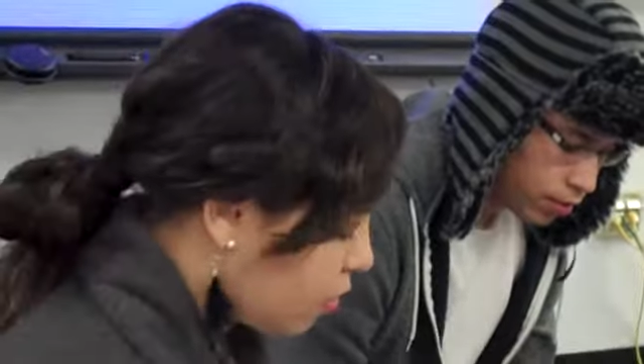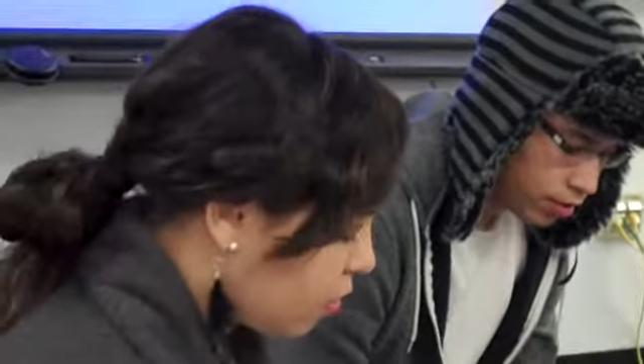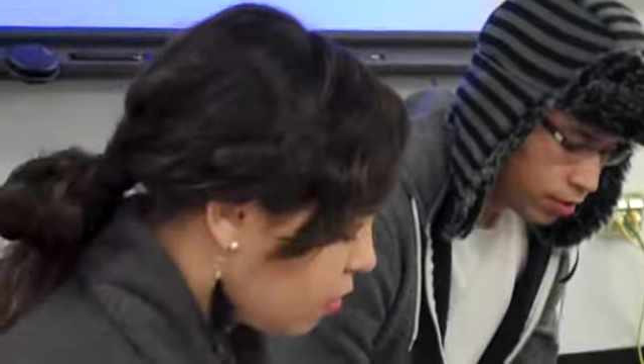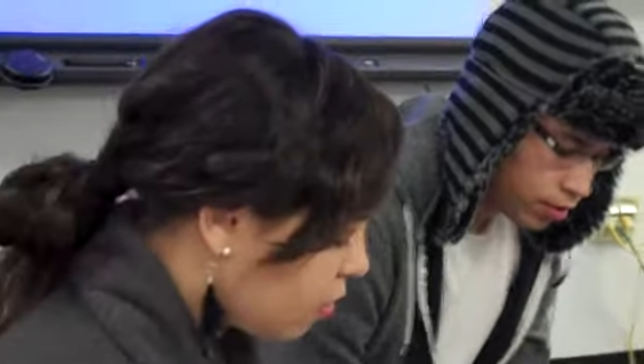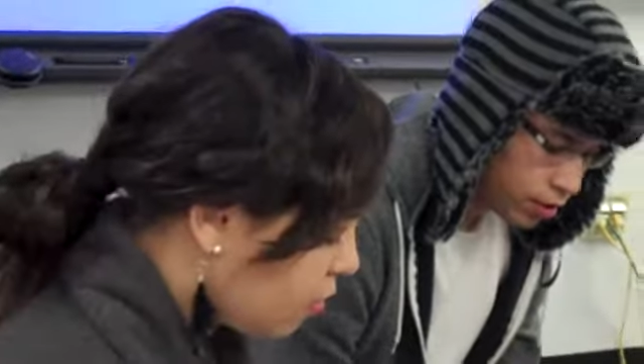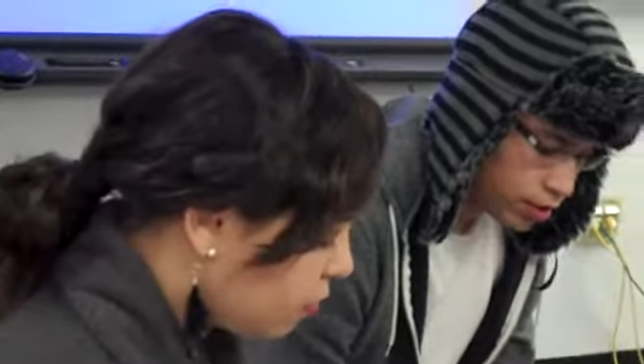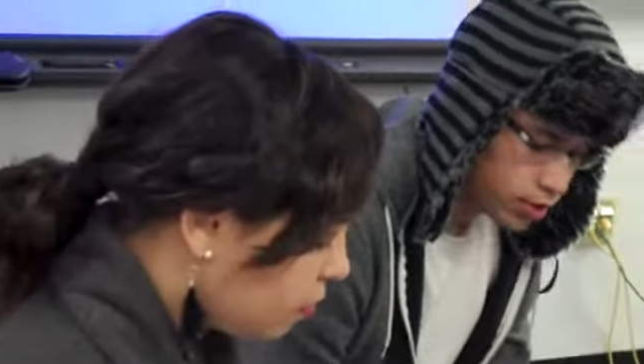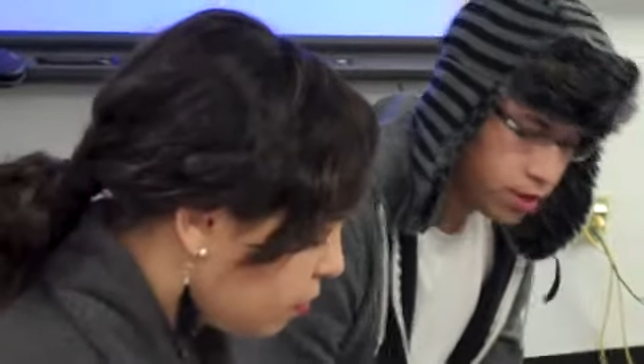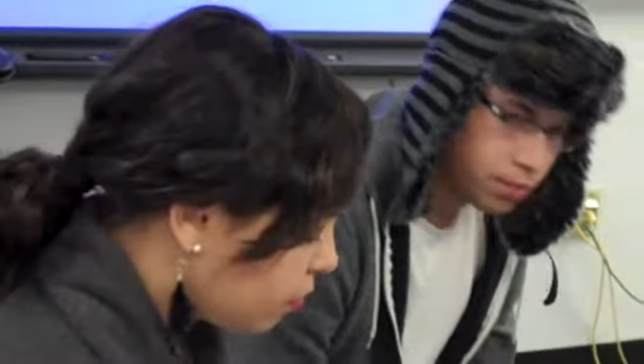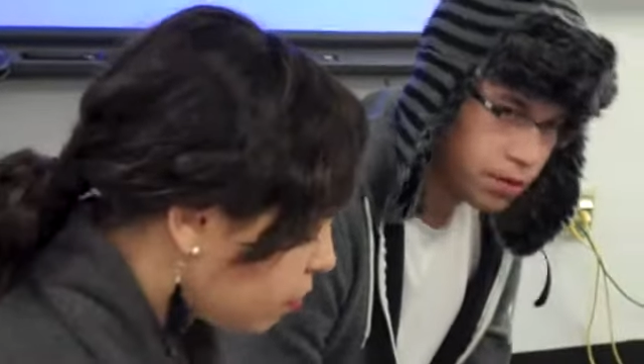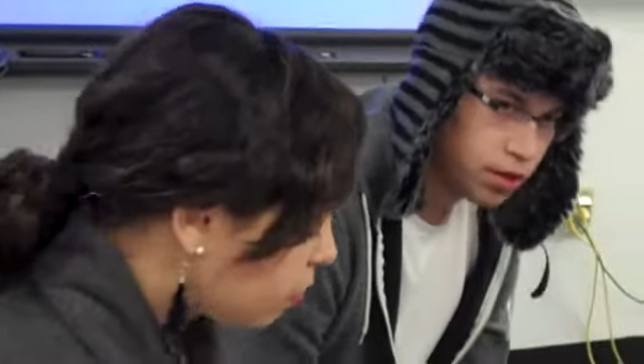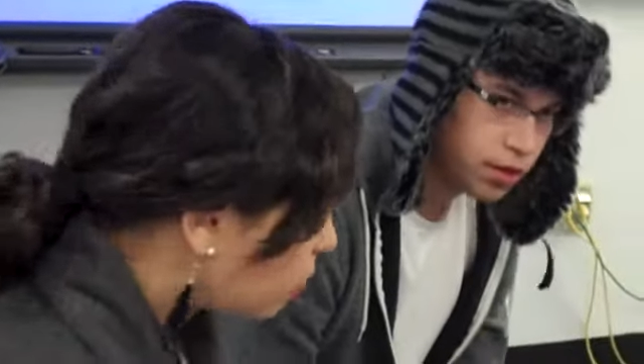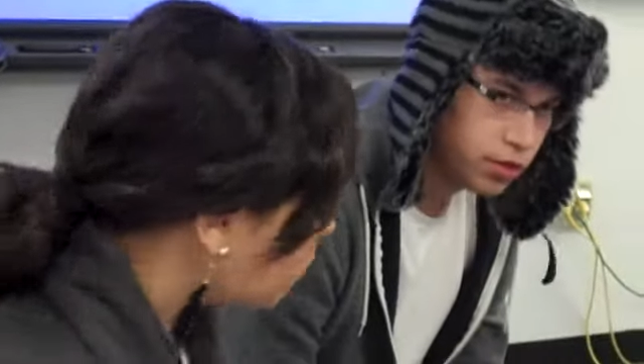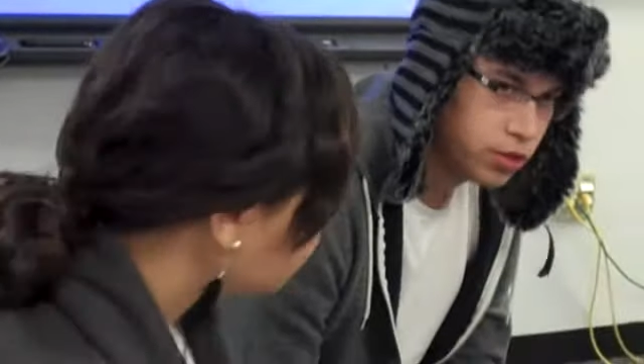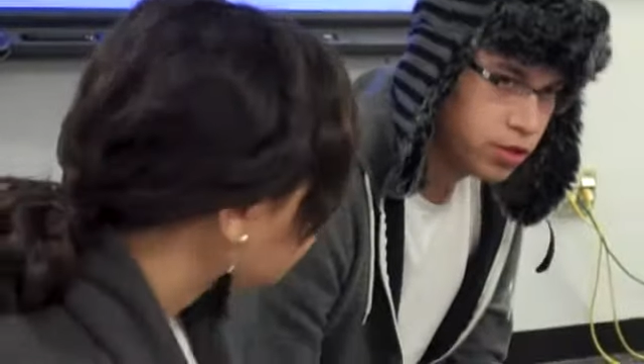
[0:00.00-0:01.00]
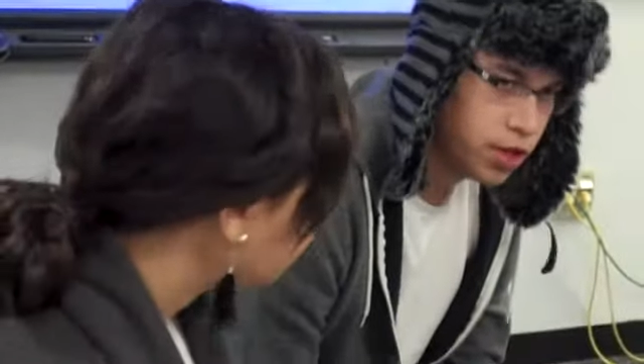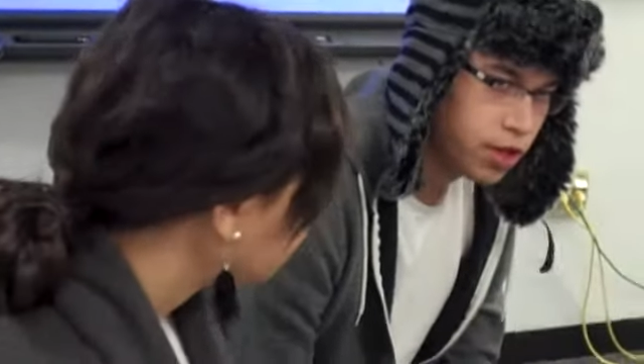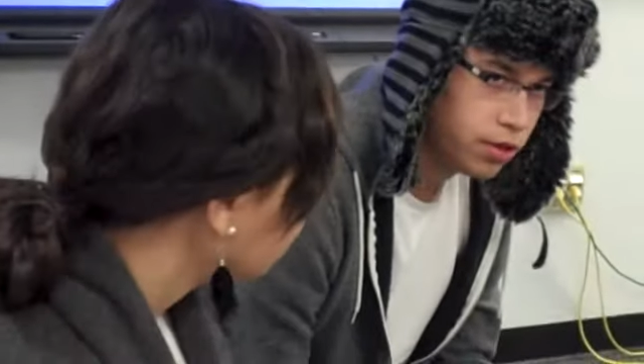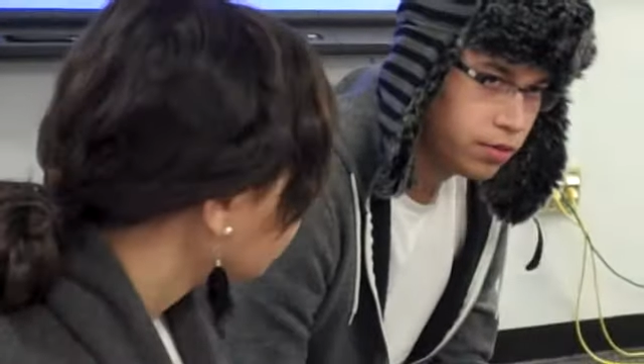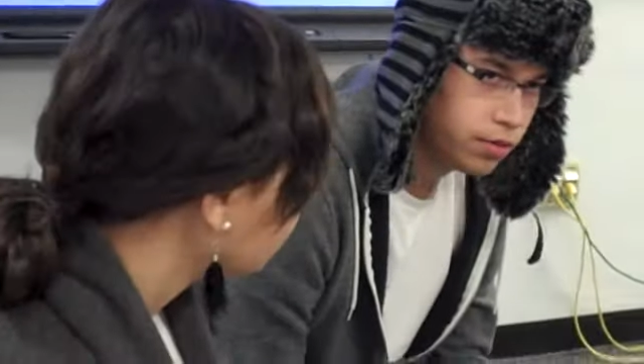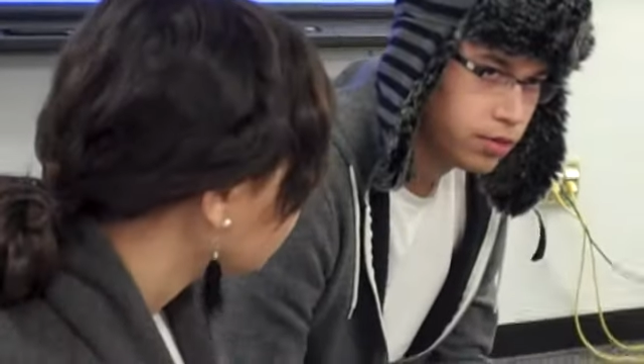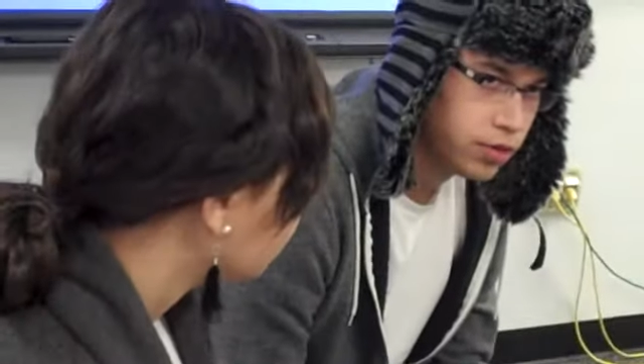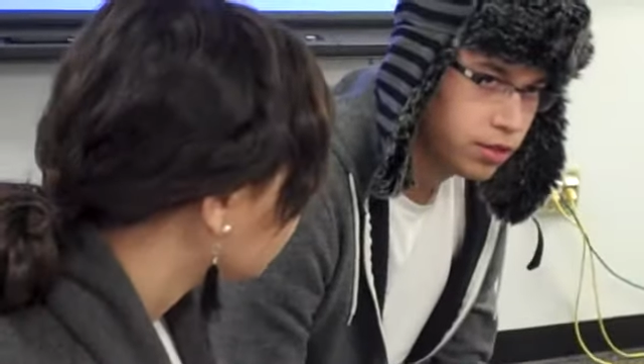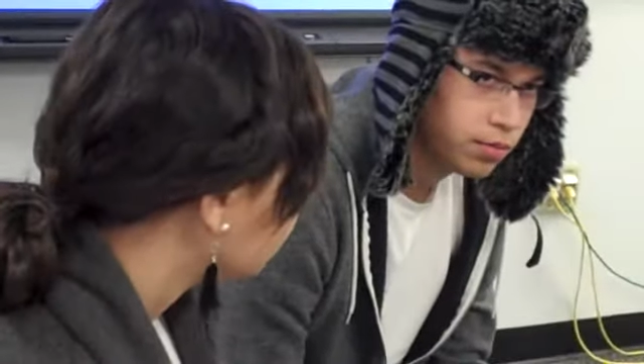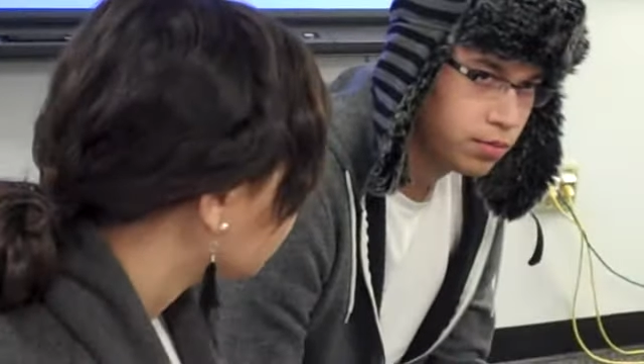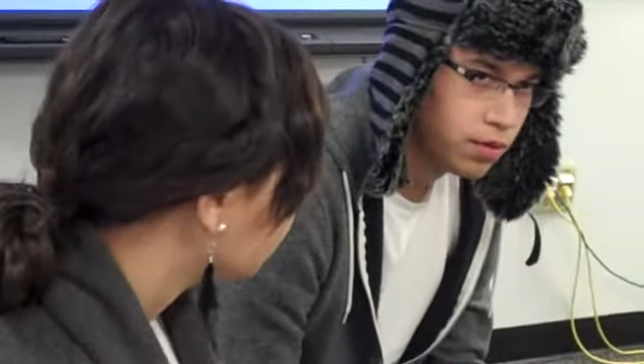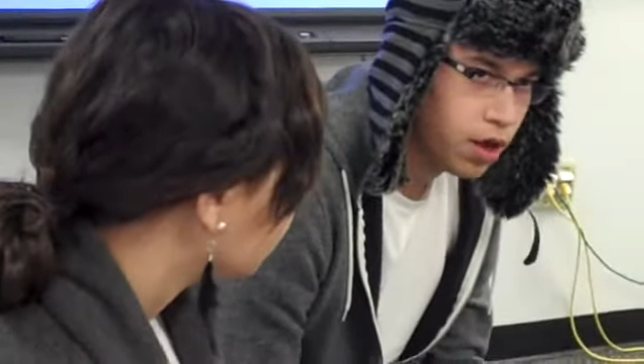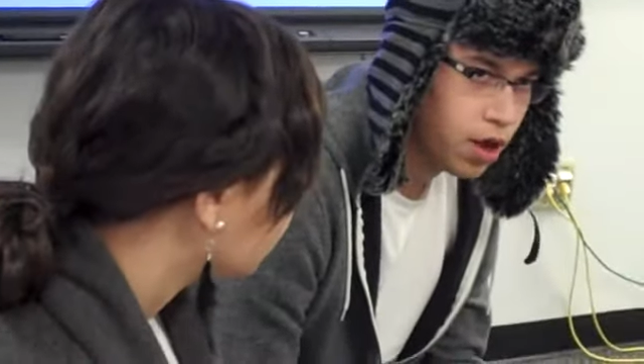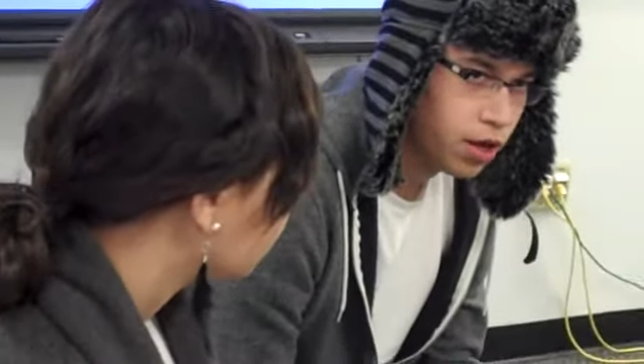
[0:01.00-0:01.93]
for her to like step out of the shadow in some